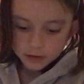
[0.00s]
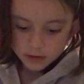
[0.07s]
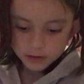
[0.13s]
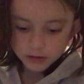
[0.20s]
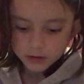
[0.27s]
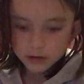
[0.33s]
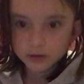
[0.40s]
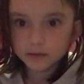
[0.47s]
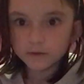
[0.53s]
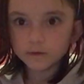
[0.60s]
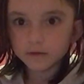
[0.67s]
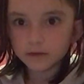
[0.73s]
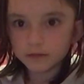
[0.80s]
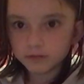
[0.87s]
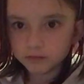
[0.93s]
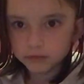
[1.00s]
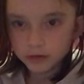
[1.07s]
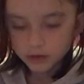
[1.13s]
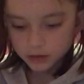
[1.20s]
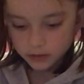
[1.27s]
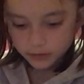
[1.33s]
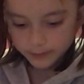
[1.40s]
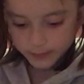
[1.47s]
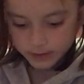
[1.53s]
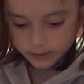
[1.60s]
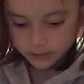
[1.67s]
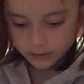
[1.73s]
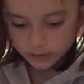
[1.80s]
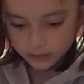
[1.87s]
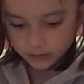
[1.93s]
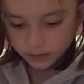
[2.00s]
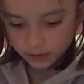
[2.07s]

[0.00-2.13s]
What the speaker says: and then you should at least be done in